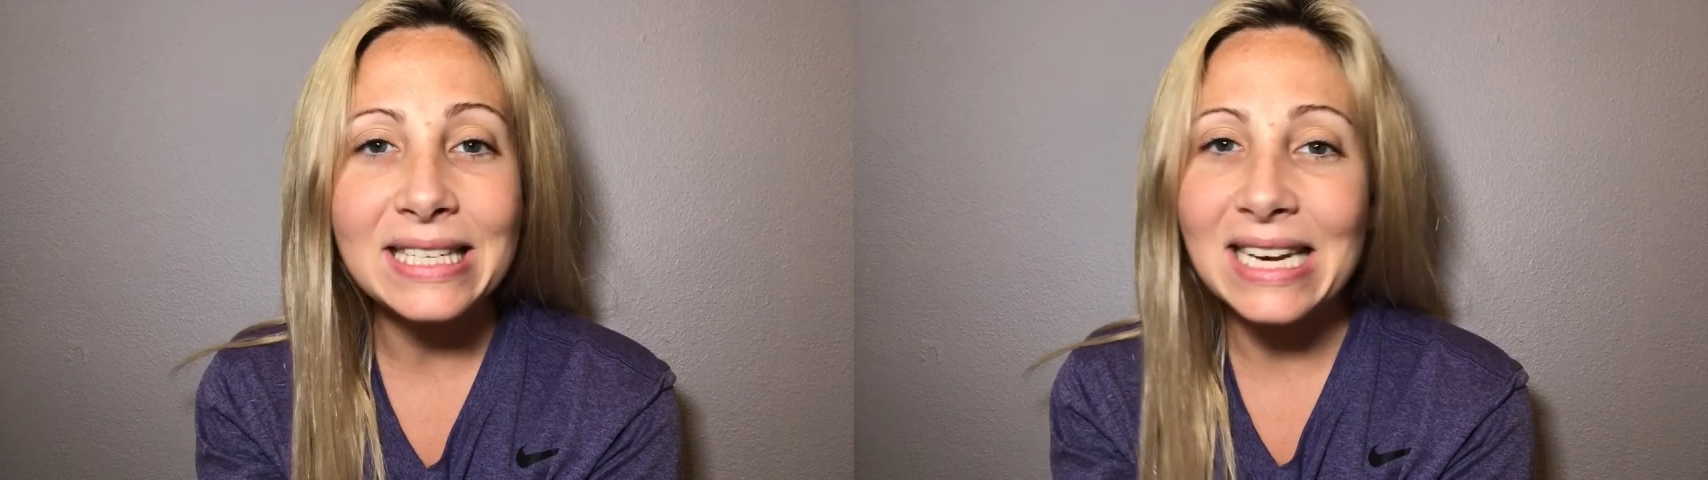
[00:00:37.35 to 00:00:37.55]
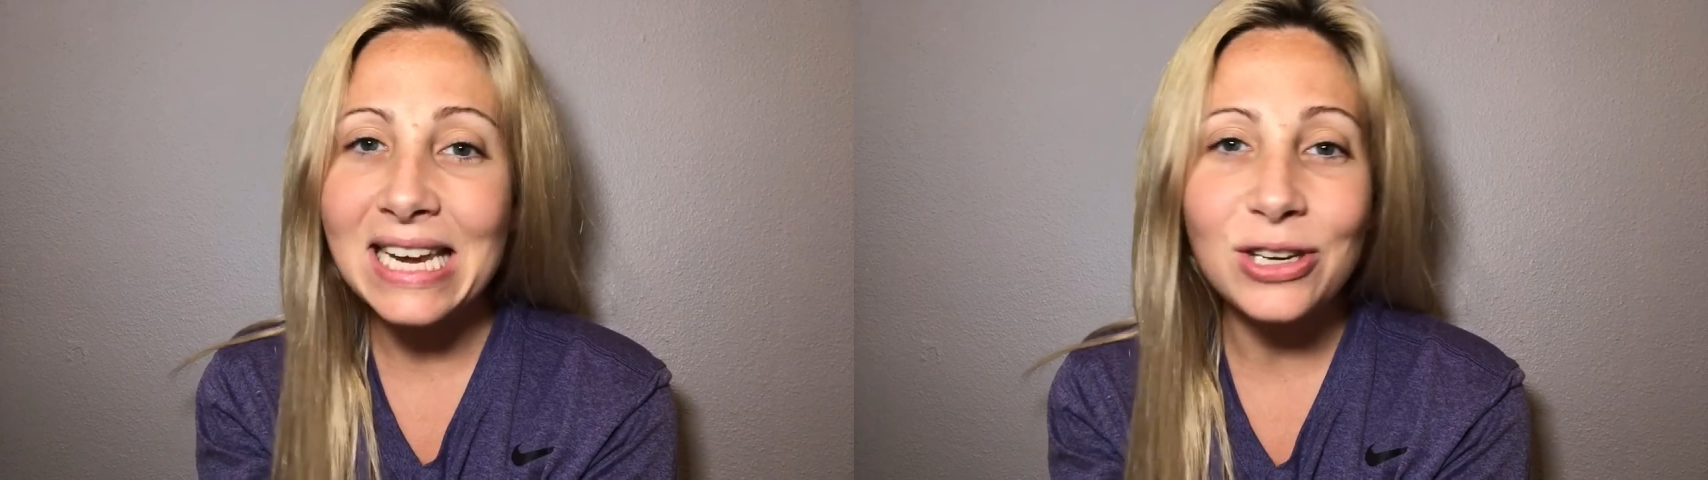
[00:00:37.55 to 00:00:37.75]

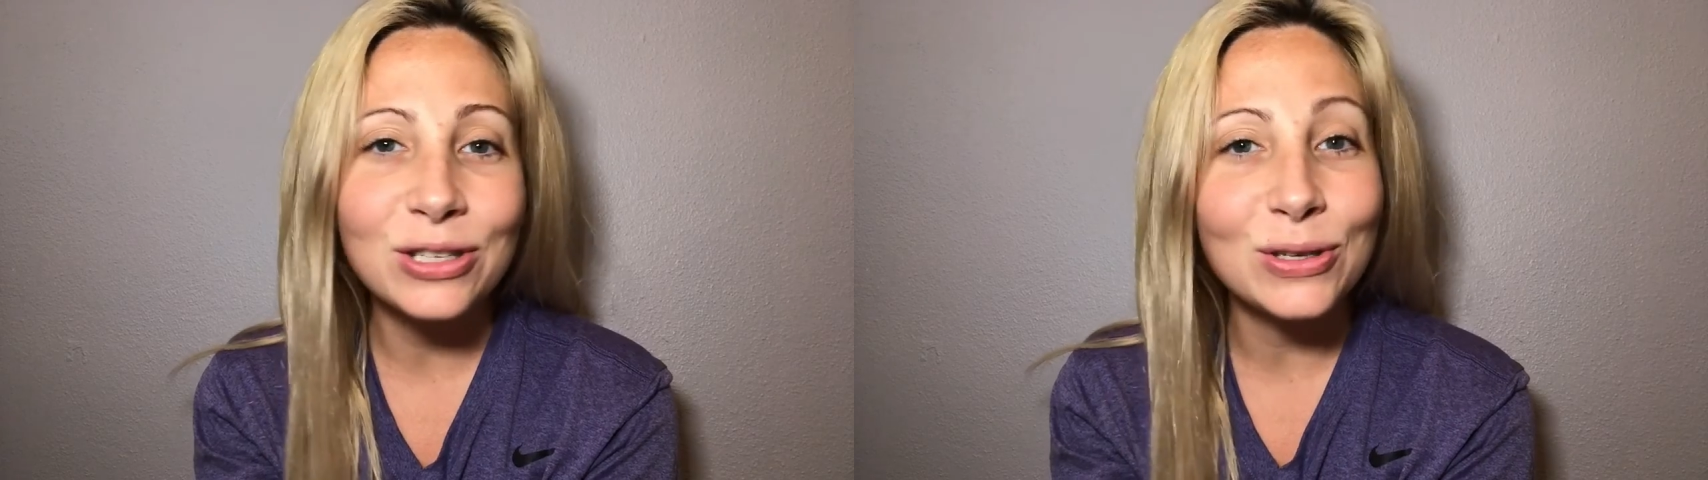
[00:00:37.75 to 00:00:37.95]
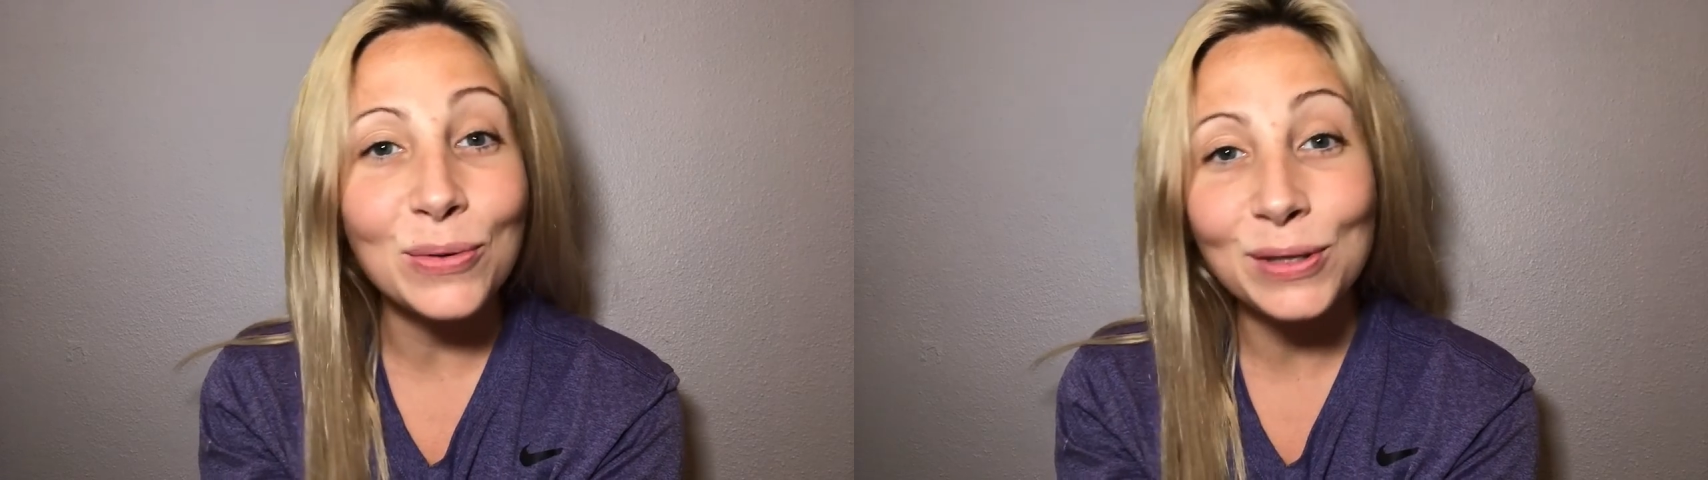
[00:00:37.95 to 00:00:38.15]
and he
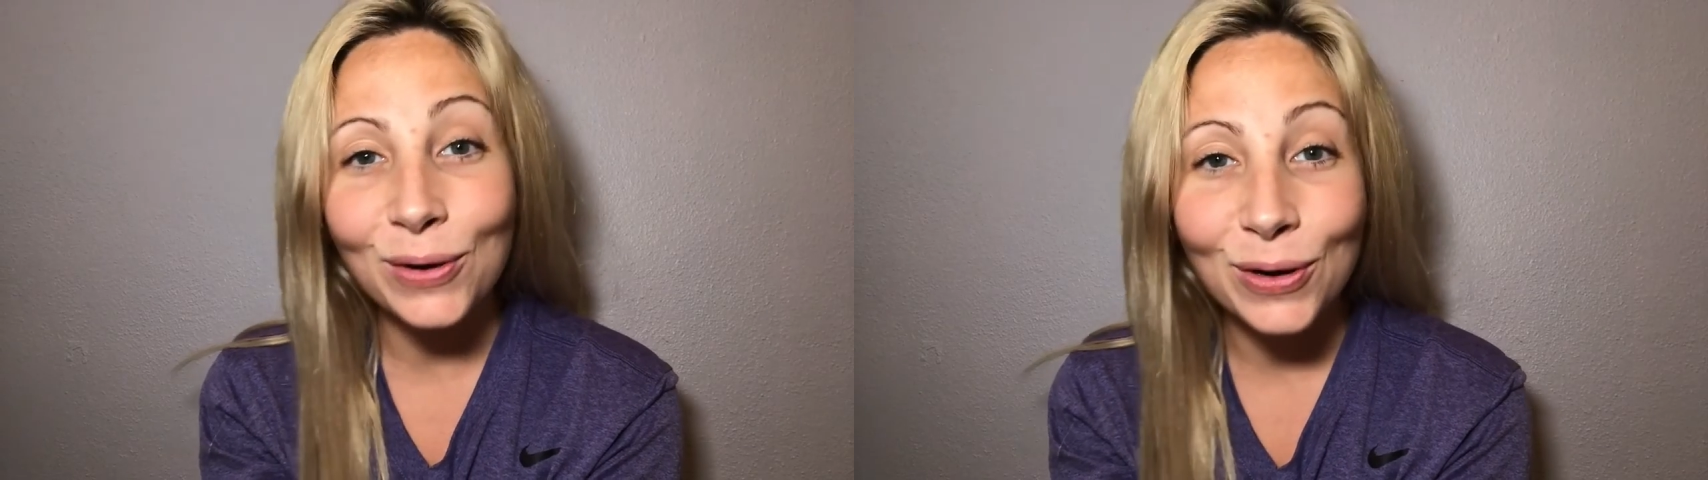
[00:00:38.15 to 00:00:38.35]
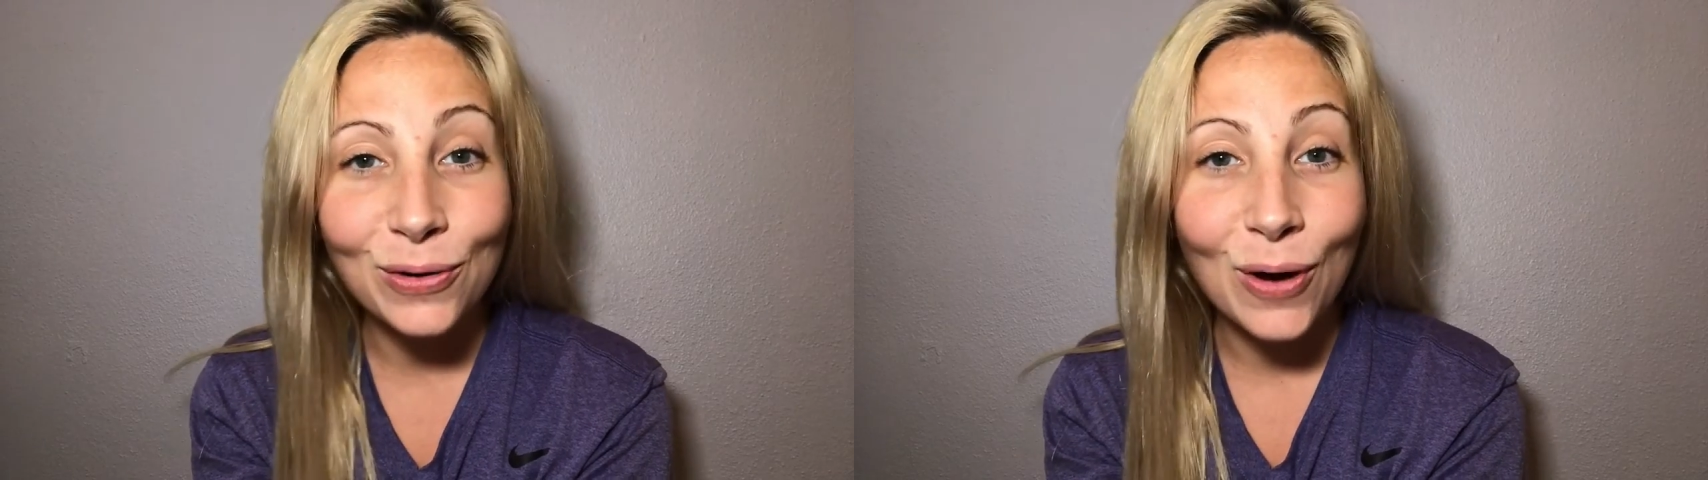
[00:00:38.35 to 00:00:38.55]
just knows they're
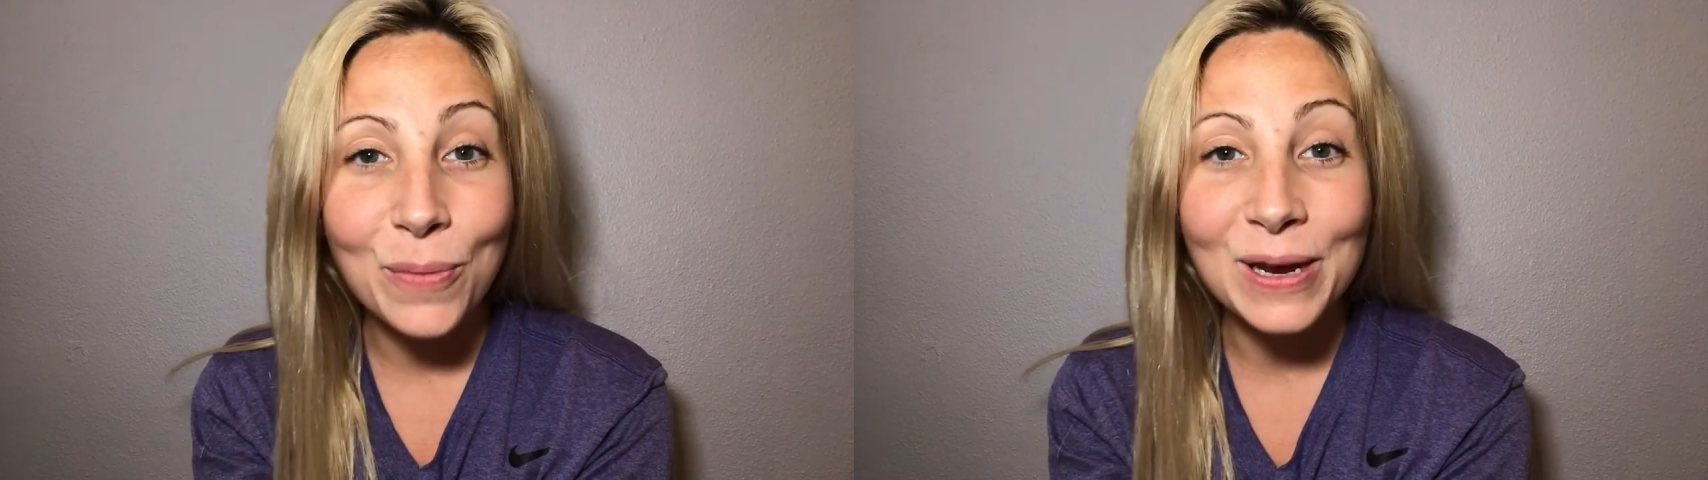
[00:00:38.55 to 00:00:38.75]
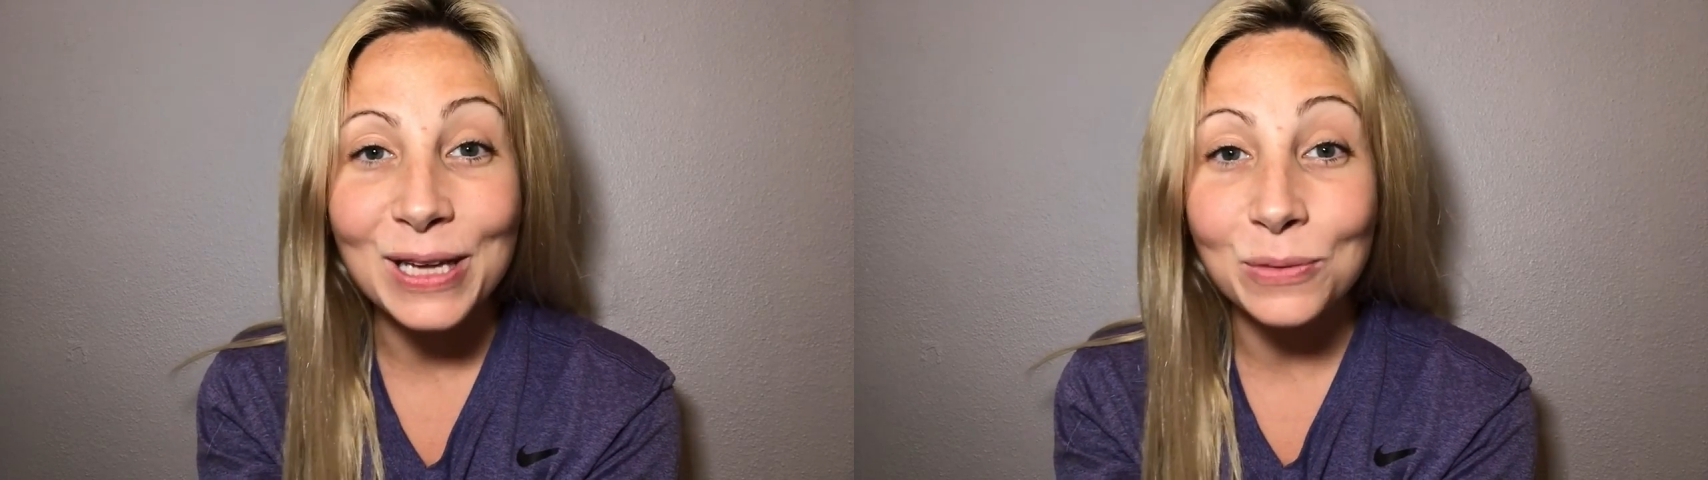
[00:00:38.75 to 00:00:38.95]
going to grow
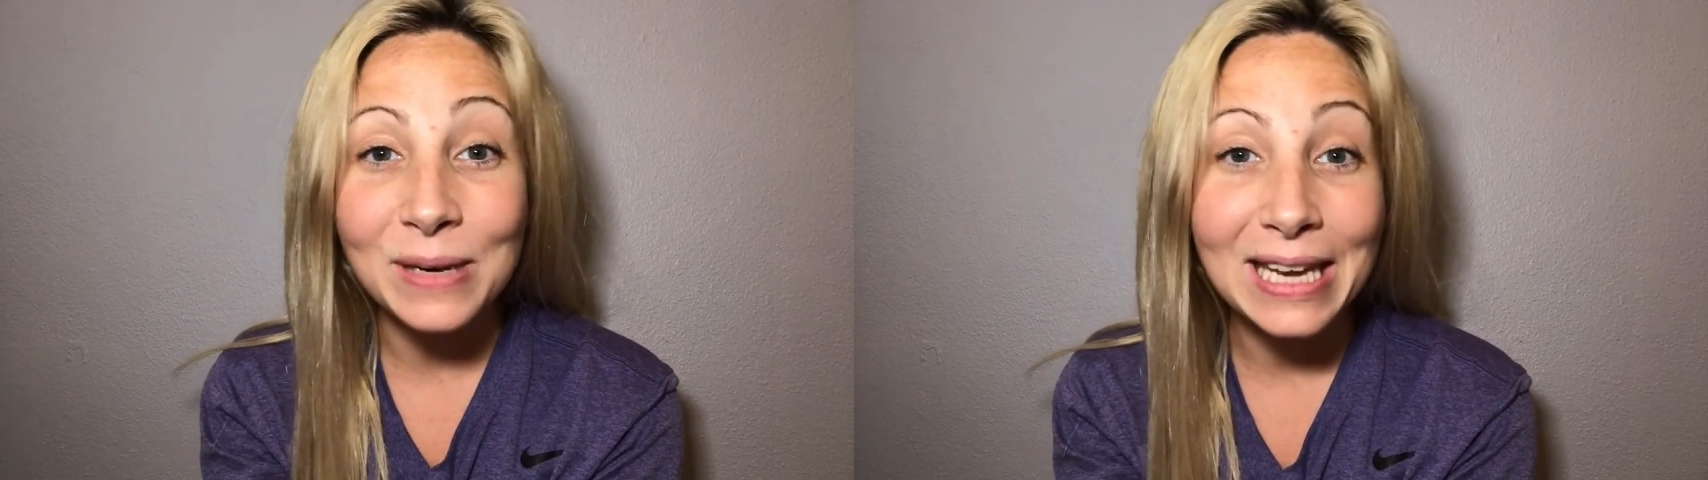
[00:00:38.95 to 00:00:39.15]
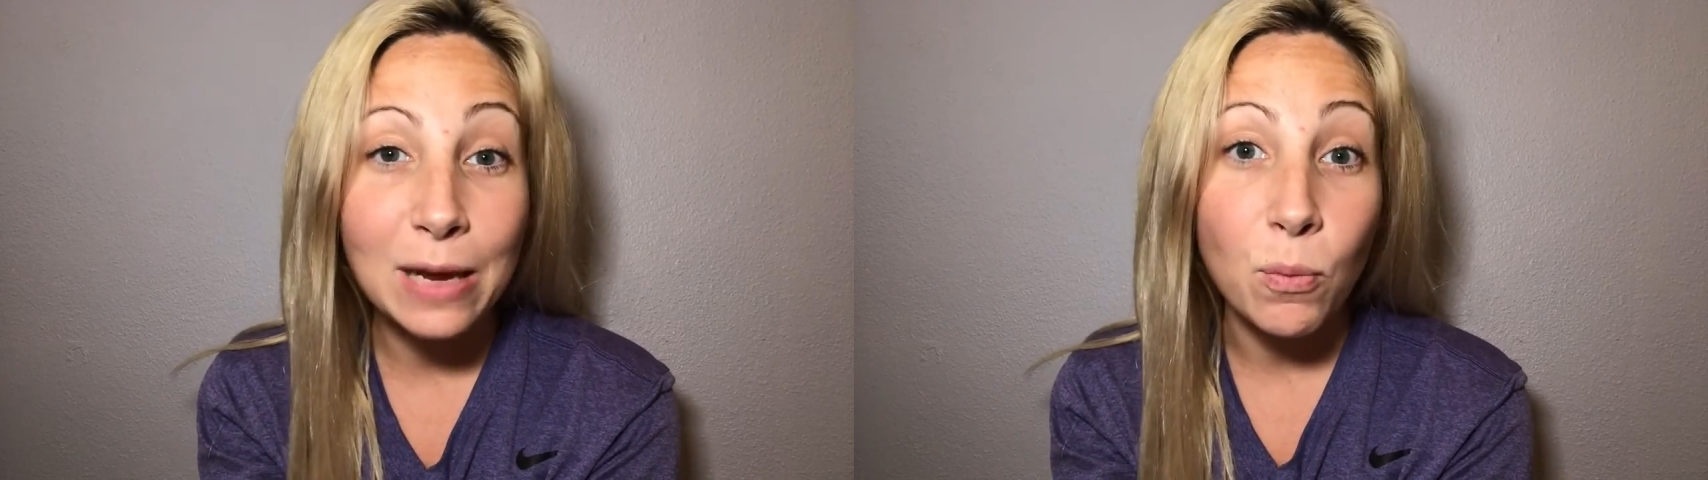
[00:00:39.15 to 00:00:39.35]
because we keep